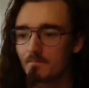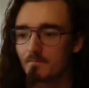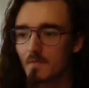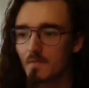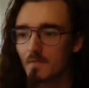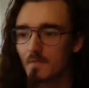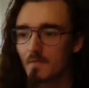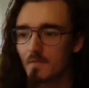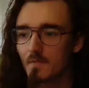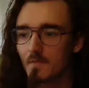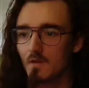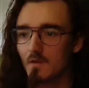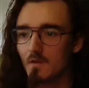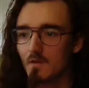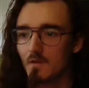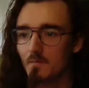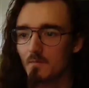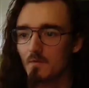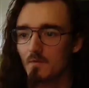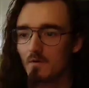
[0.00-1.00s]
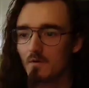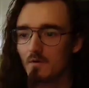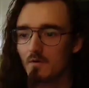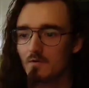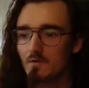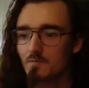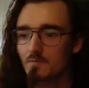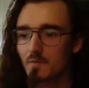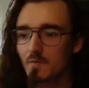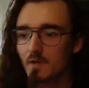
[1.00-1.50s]
Yeah, I'm going to
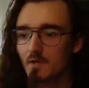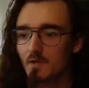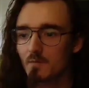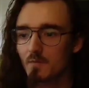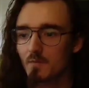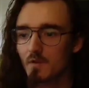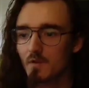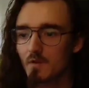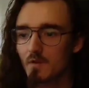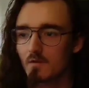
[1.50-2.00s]
use Pyke to block